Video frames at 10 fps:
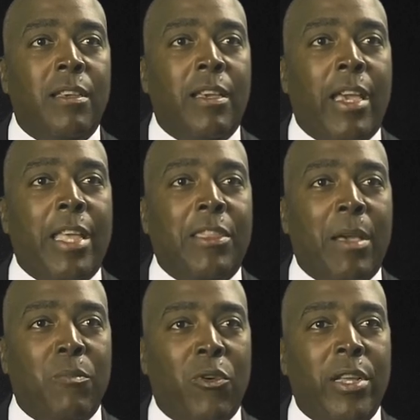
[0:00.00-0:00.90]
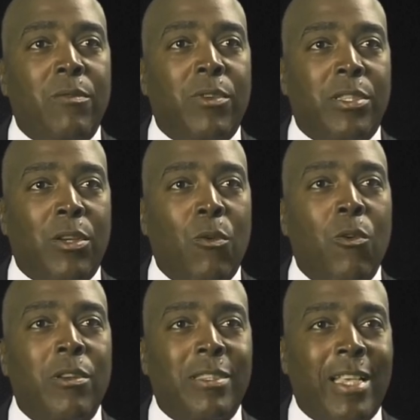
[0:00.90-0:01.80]
At that point, once the
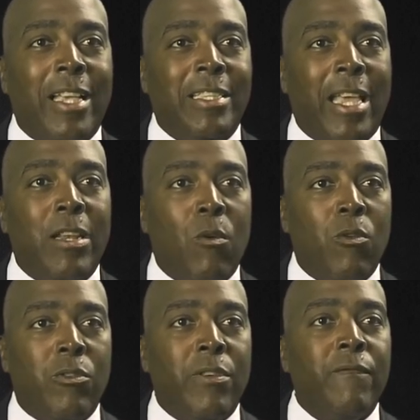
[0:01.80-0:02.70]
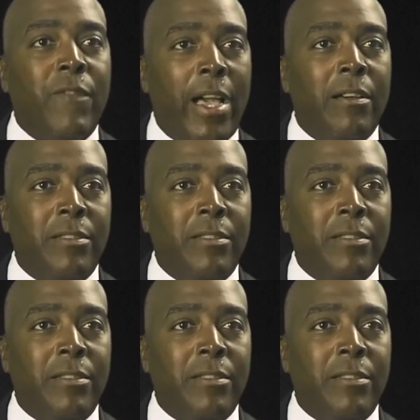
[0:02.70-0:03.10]
court signs that order and files